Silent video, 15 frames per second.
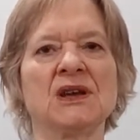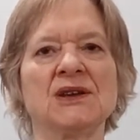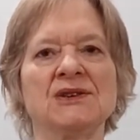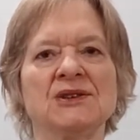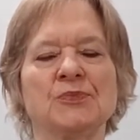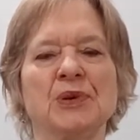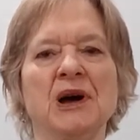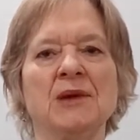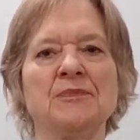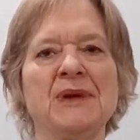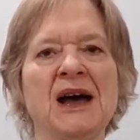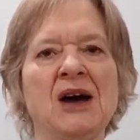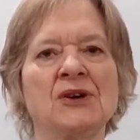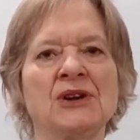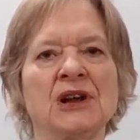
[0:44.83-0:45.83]
to pump
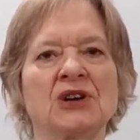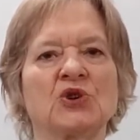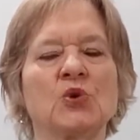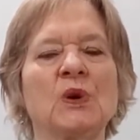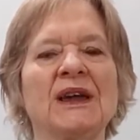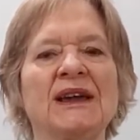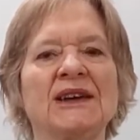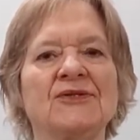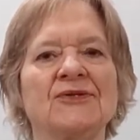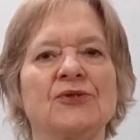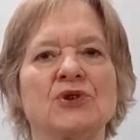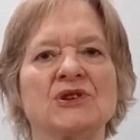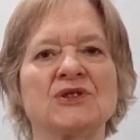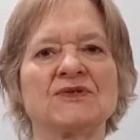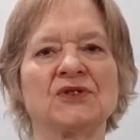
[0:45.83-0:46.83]
out a quick,
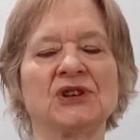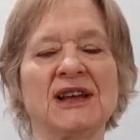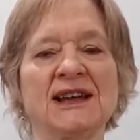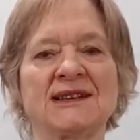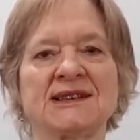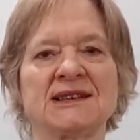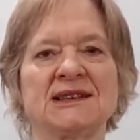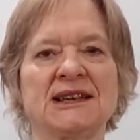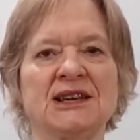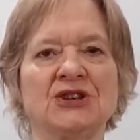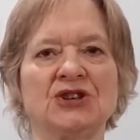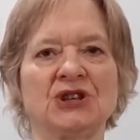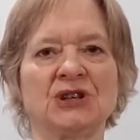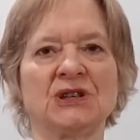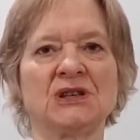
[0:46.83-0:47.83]
forceful
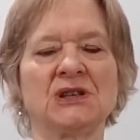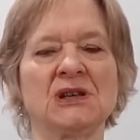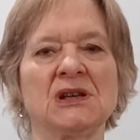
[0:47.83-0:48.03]
exhalation,